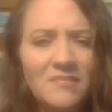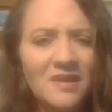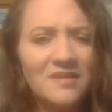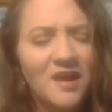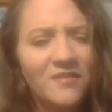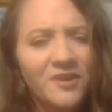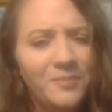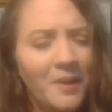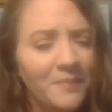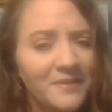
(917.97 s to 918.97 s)
not very
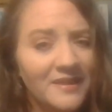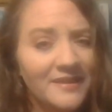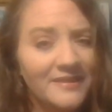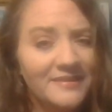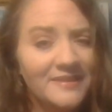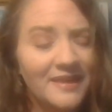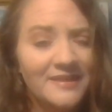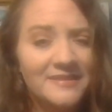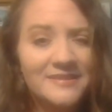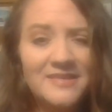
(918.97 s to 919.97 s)
populated and
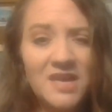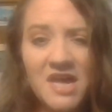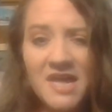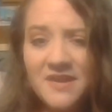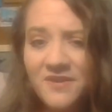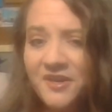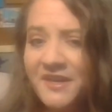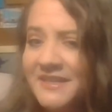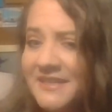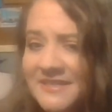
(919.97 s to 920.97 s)
it's not
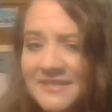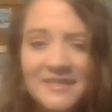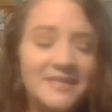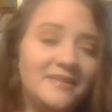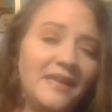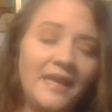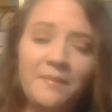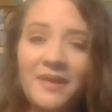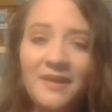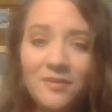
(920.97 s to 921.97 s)
very glitzy,
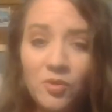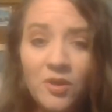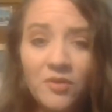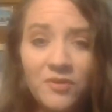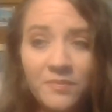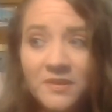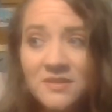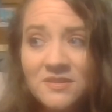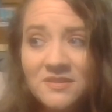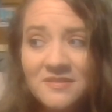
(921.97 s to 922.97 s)
glammy. You go there
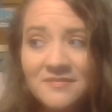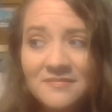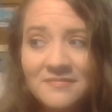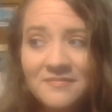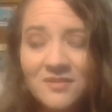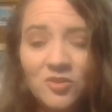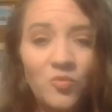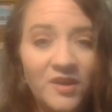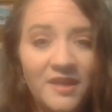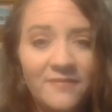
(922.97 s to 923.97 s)
because you
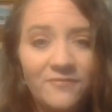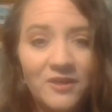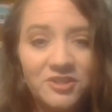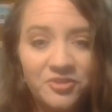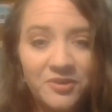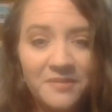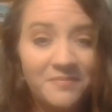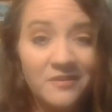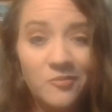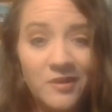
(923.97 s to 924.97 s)
want to eat fresh shrimp
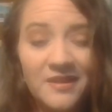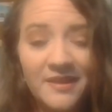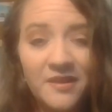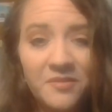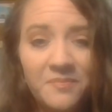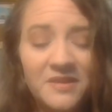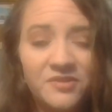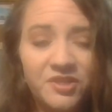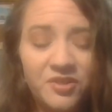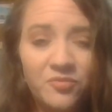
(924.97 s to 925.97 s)
and you want to lay on the
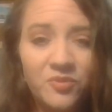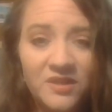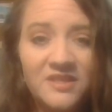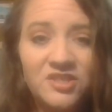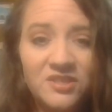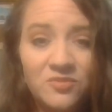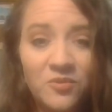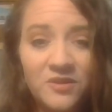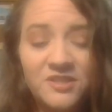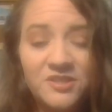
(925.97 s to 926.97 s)
beach and you really just
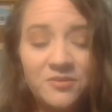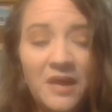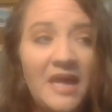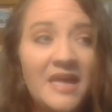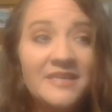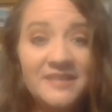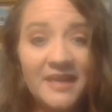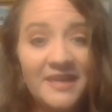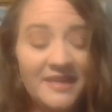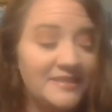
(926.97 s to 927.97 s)
want to
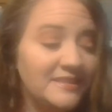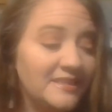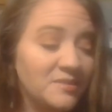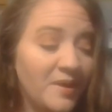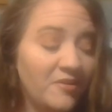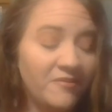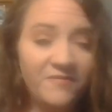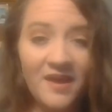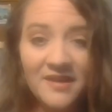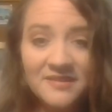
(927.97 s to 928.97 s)
take it easy. As a matter of
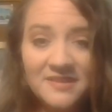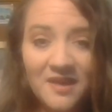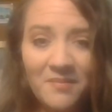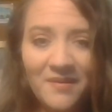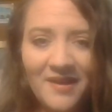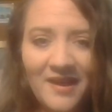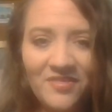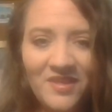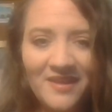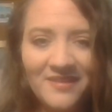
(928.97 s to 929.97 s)
fact, I
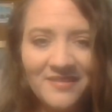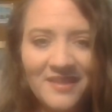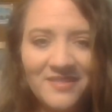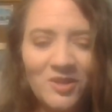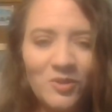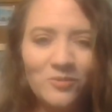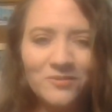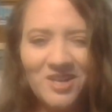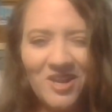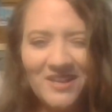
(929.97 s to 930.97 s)
think that the
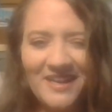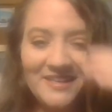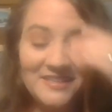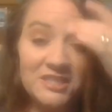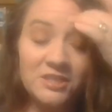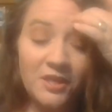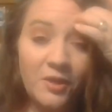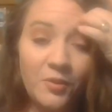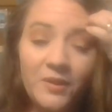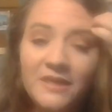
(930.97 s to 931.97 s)
locals call it
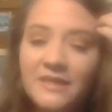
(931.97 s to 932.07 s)
Edislo